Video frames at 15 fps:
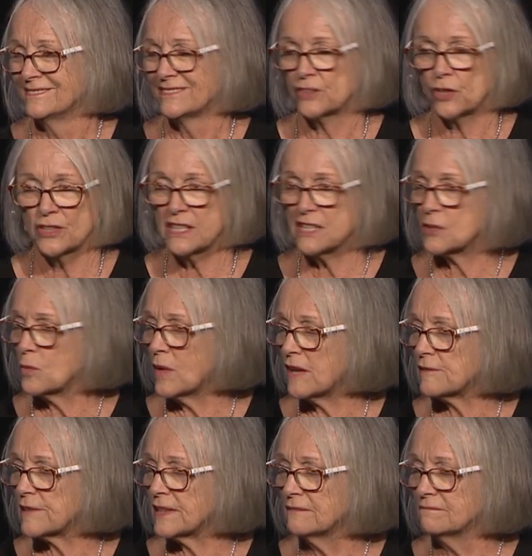Don't need to
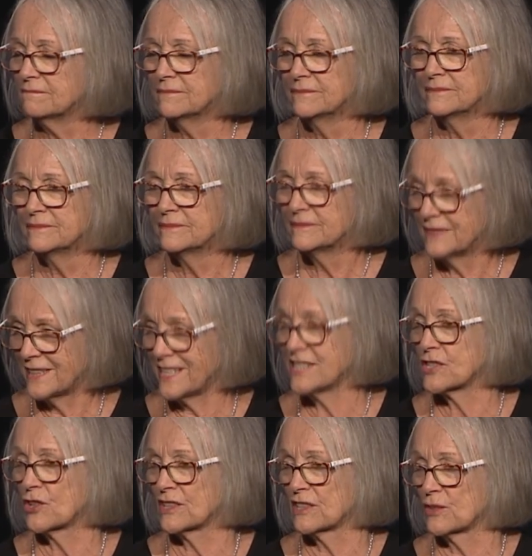worry. He's
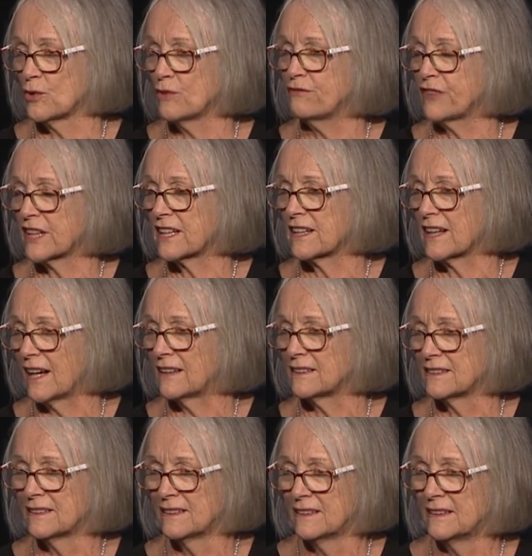got it all figured
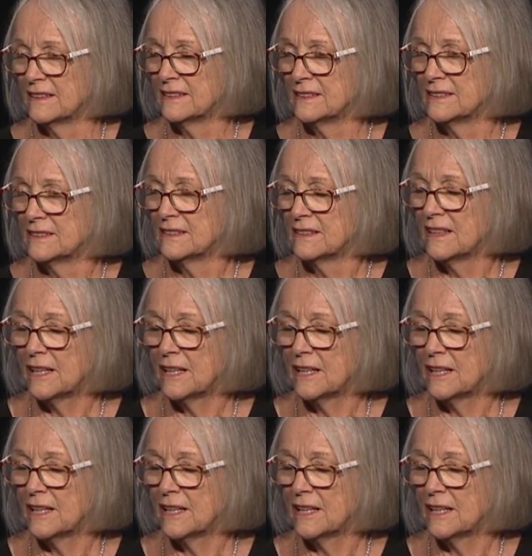out.